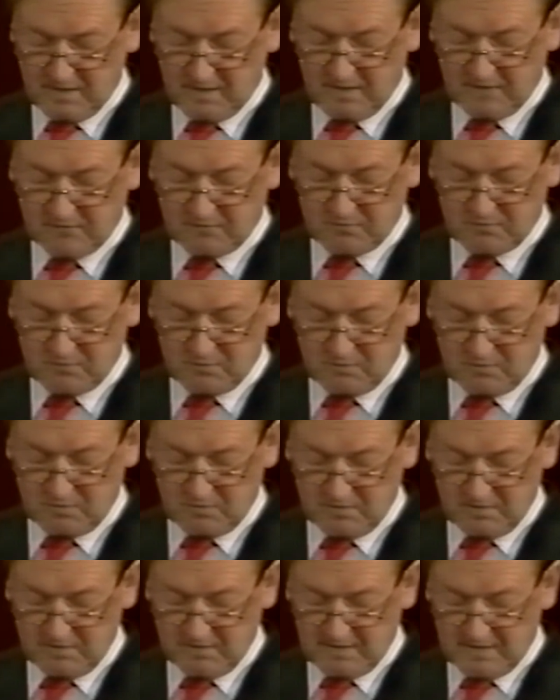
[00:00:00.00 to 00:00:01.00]
After
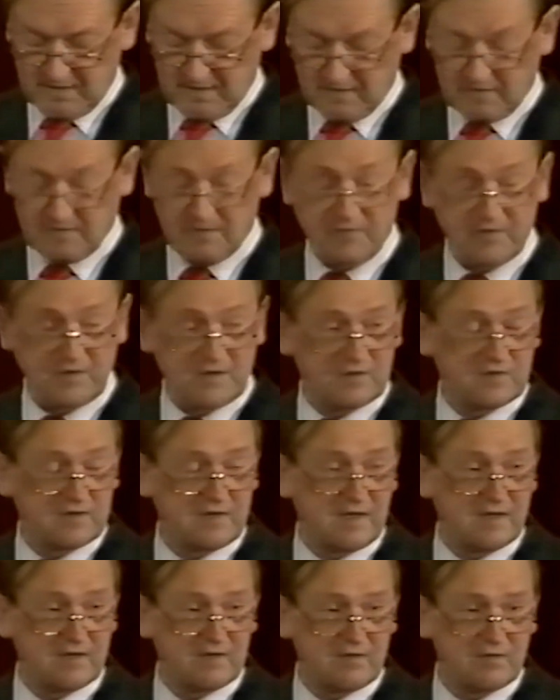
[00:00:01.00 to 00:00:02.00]
all, our living
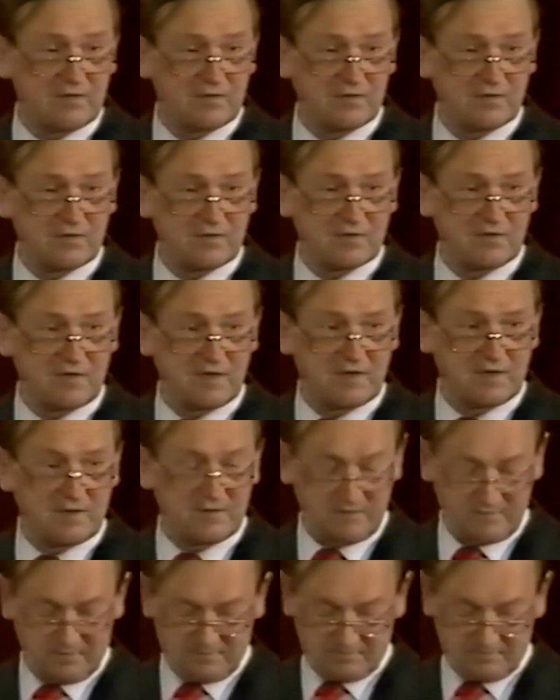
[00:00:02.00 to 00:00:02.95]
standards are at stake.